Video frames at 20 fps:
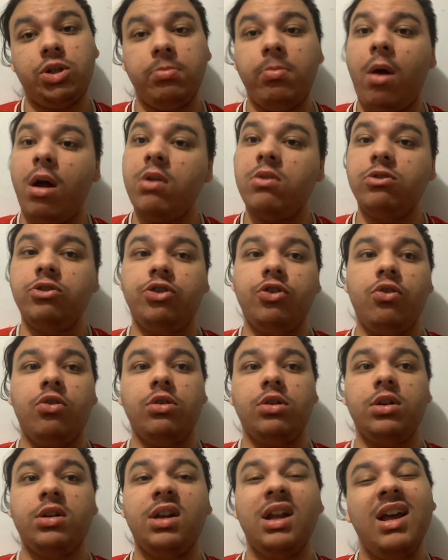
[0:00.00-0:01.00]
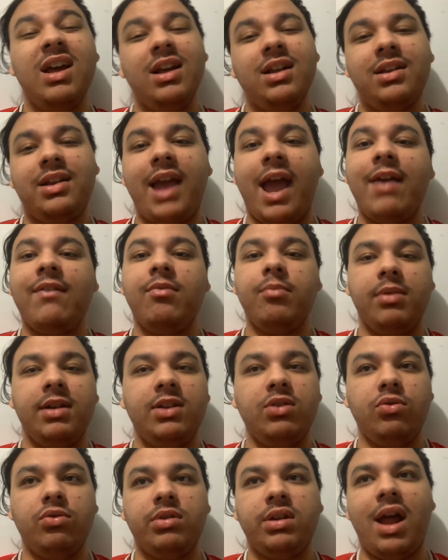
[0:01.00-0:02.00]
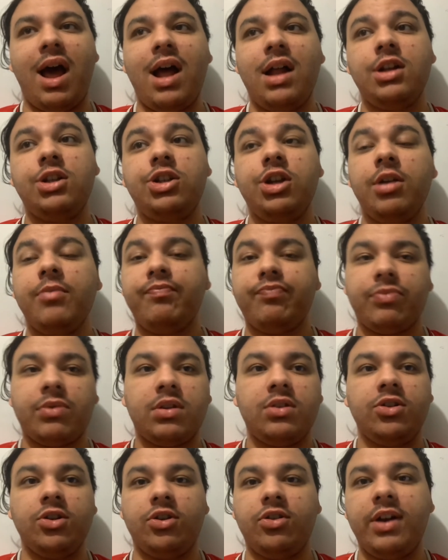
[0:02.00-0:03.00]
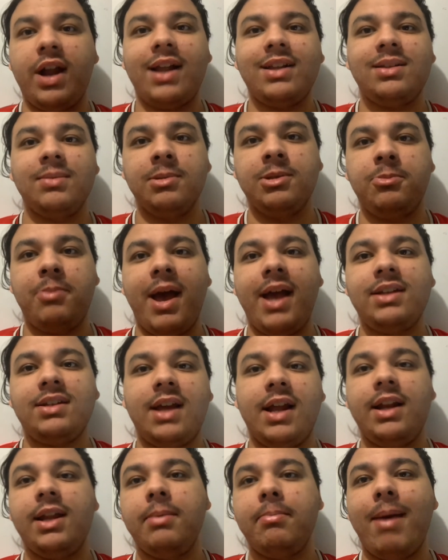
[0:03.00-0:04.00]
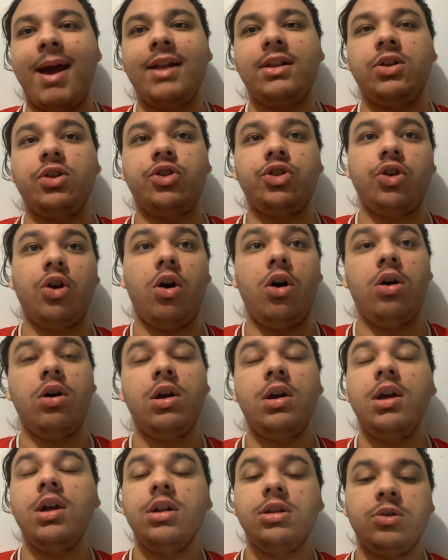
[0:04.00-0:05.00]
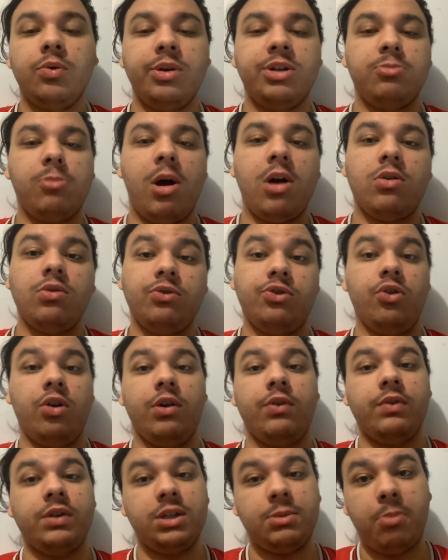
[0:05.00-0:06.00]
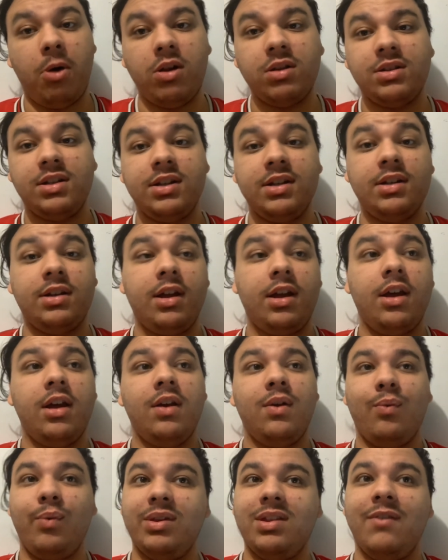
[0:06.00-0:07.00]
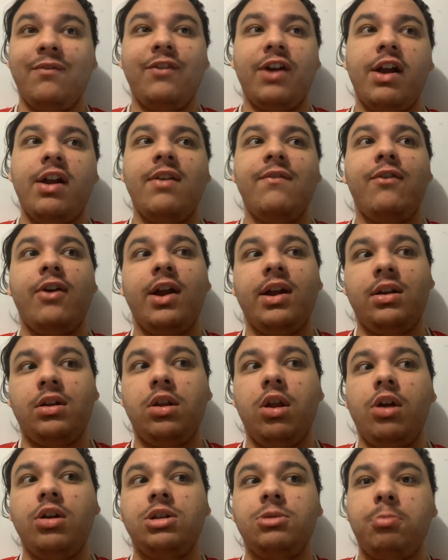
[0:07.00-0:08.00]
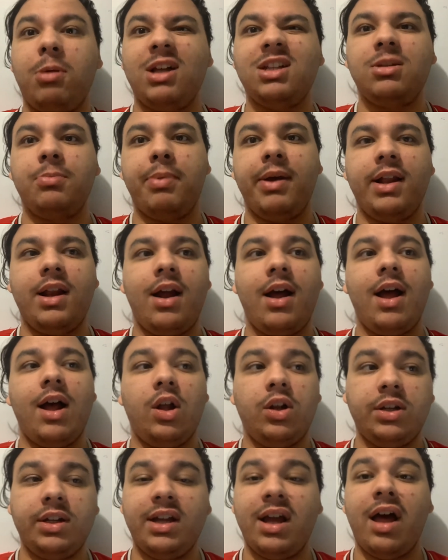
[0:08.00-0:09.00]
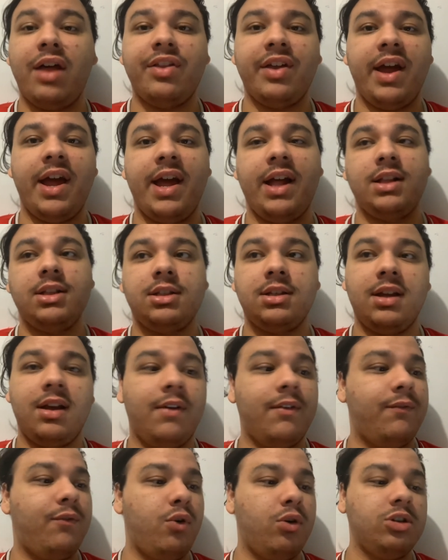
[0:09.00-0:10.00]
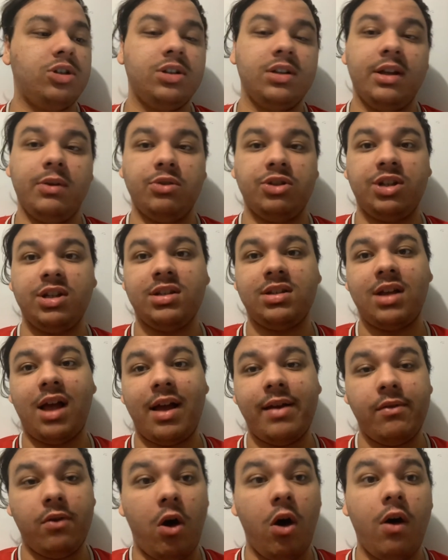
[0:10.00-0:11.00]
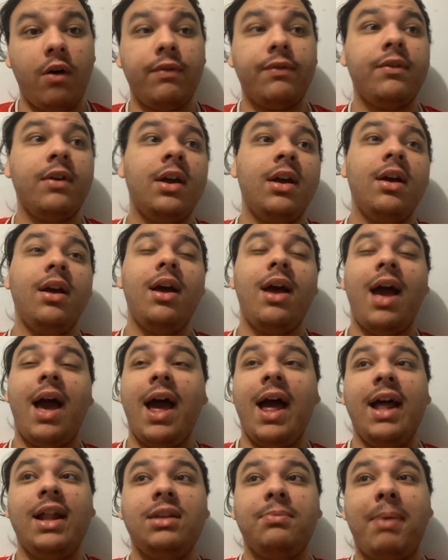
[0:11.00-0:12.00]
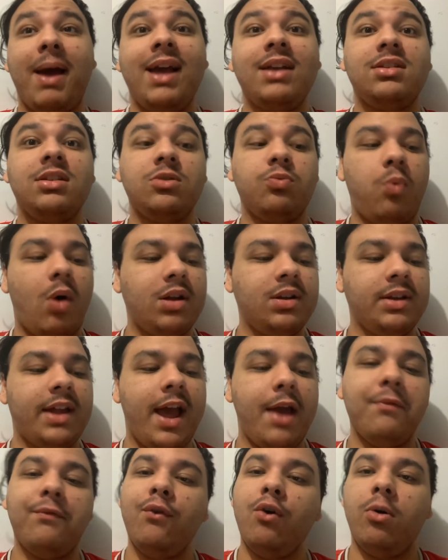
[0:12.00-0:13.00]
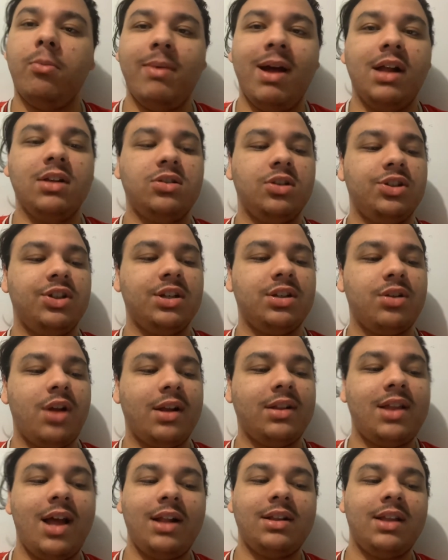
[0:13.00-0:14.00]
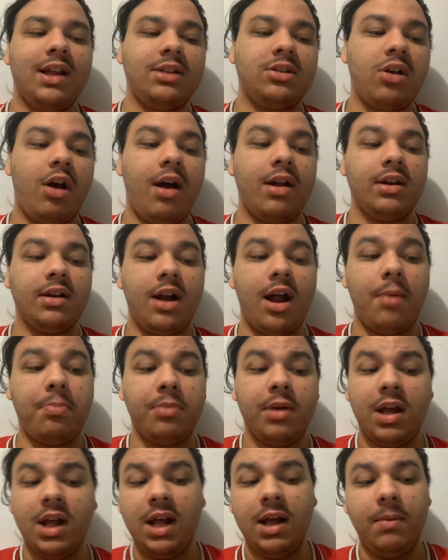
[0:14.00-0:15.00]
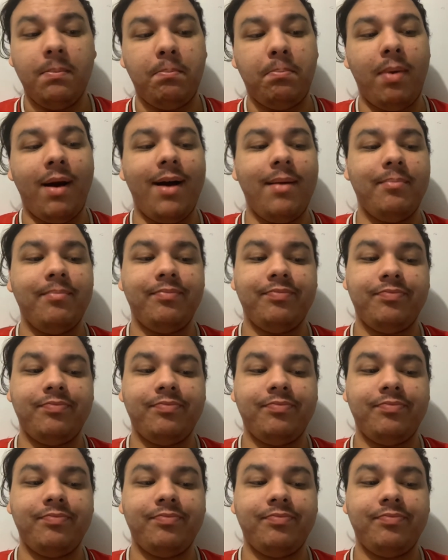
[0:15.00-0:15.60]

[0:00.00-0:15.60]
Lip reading: Michael Jordan, gave him a little nudge to create some space, and he made the shot, to which Michael Jordan responded with a very, very close buzzer beater on the other end. Unfortunately, it was just off. And Pacers won game 4, man. So just like that, they tied it up. But